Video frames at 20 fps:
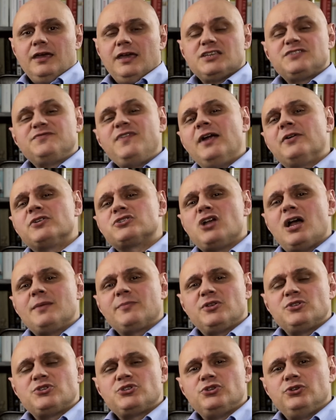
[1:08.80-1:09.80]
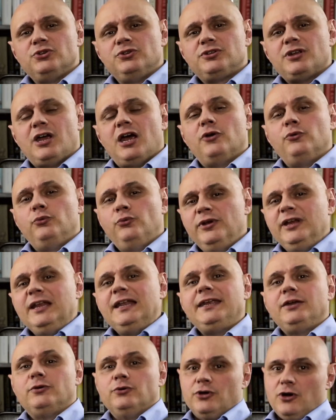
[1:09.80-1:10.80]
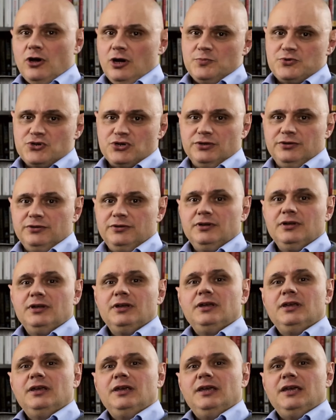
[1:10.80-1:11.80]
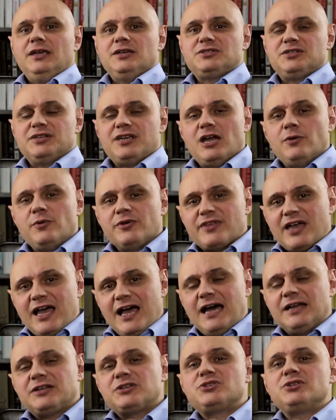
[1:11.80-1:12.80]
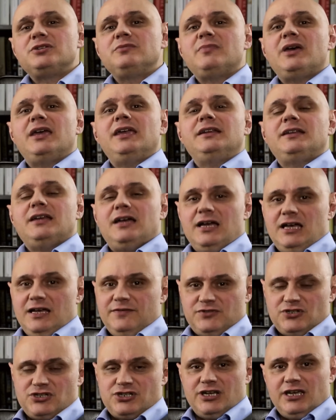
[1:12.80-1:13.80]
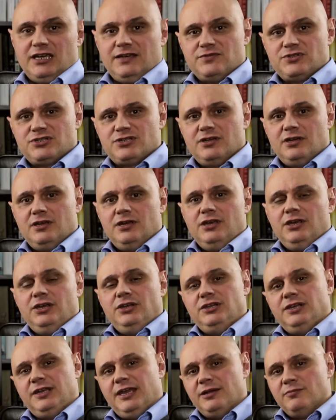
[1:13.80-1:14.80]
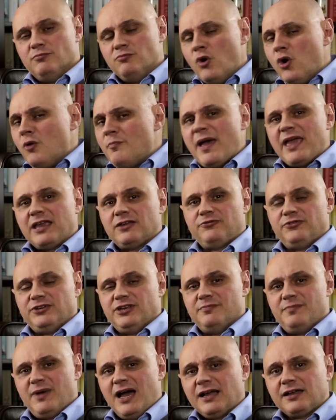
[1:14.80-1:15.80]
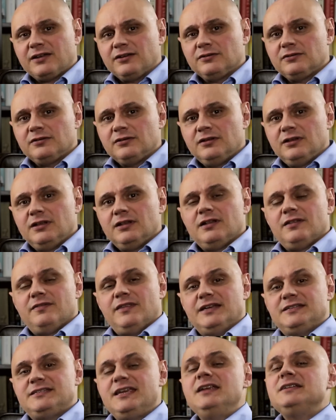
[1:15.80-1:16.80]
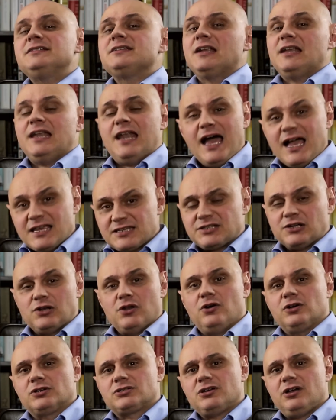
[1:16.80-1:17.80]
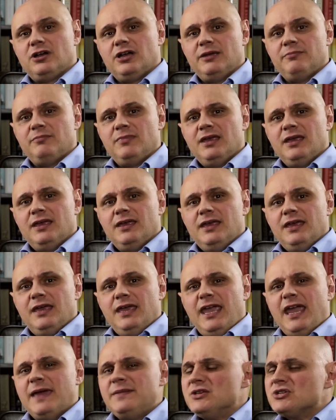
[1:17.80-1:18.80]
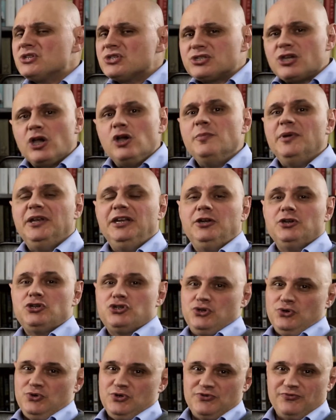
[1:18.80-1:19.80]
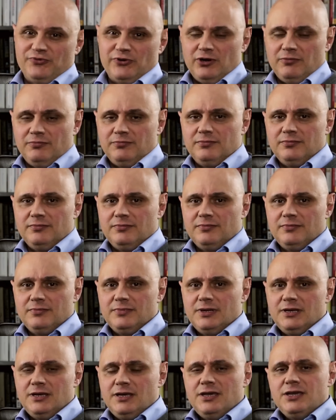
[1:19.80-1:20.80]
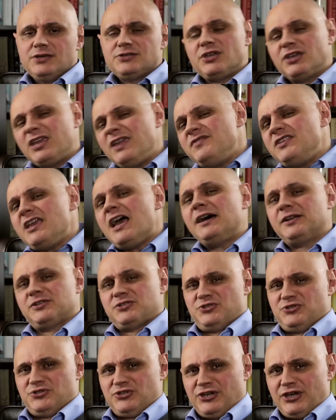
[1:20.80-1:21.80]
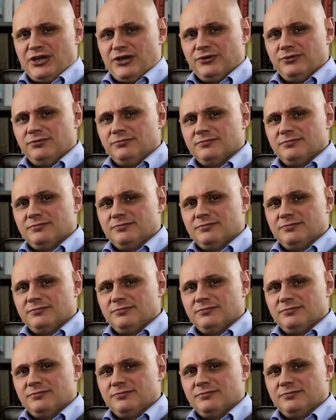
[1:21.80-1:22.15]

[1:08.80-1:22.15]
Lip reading: As far as I'm concerned, a really good option is to go with artisan-made aftershaves. You get more bang for your buck, they tend to last a long time, and there's so many to choose from. So give the artisans a go.